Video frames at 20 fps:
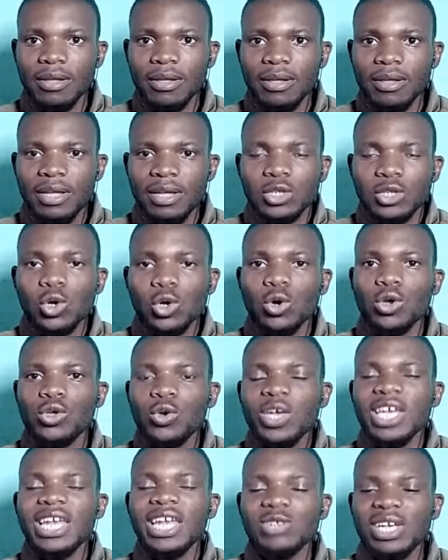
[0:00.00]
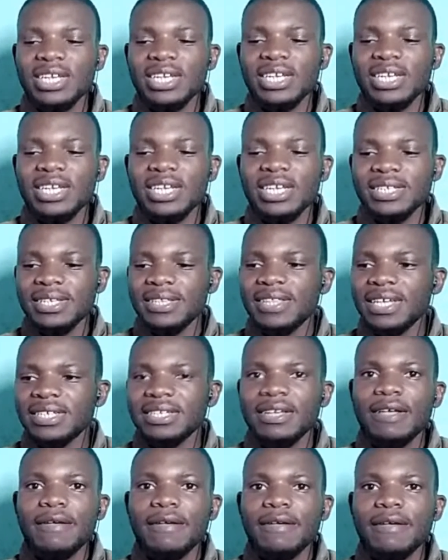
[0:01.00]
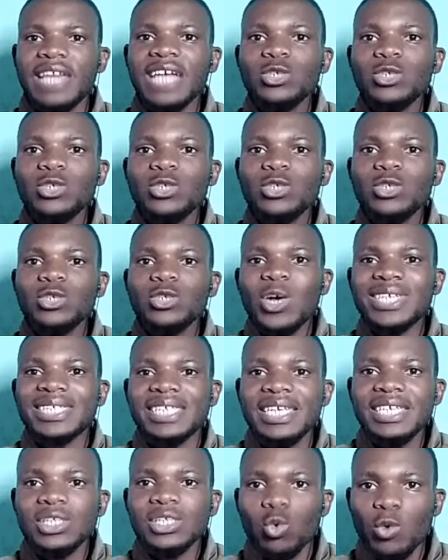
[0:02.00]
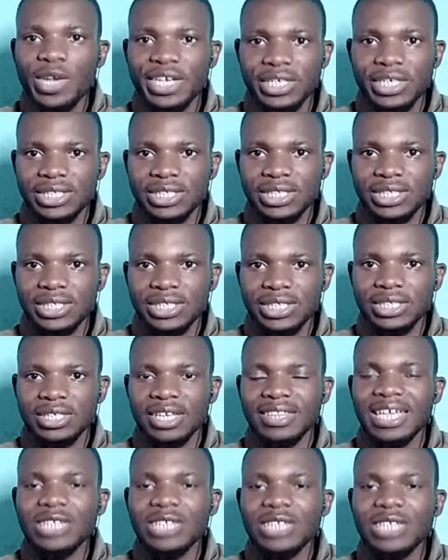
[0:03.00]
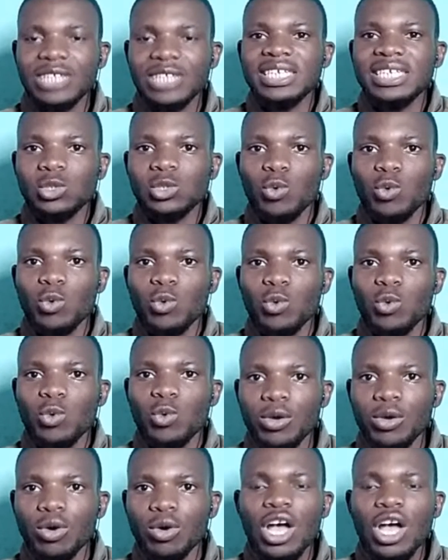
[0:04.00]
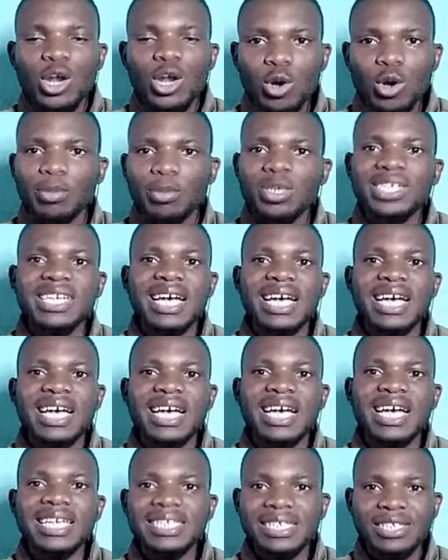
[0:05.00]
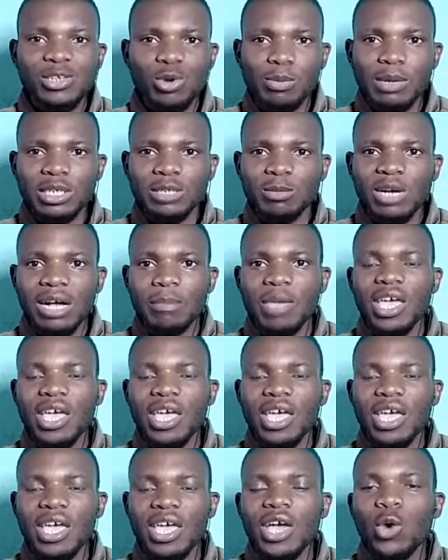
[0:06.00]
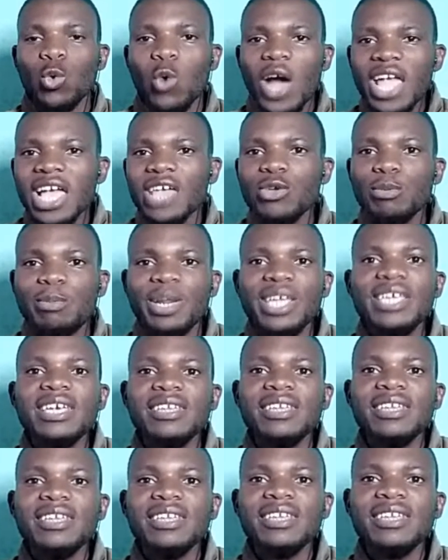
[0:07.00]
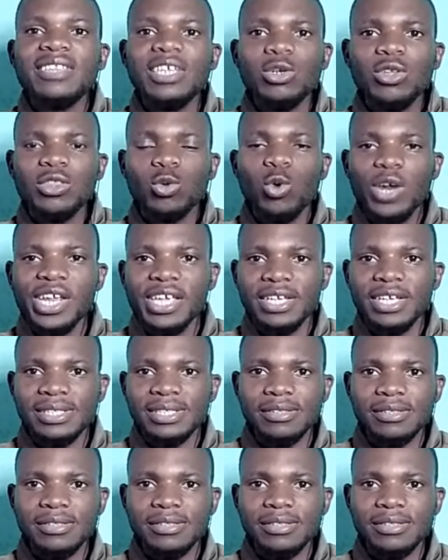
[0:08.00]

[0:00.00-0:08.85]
So you can actually see that that was his wish, that was his will. Nobody asked Robert Mugabe, why are you bringing the North Koreans?